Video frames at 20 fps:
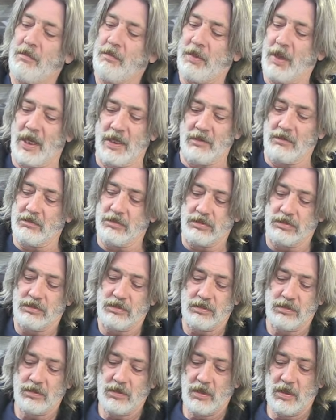But
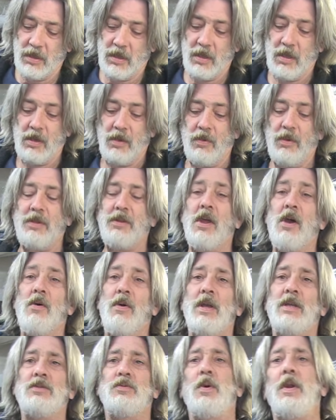with no
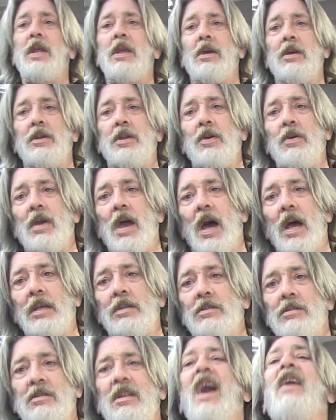ends, what are you going to do,
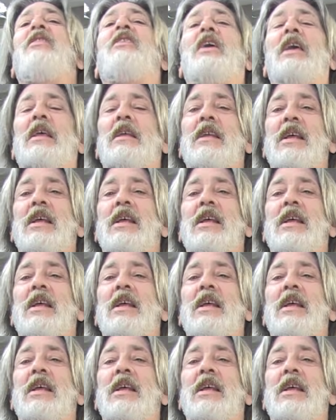guys? Nothing.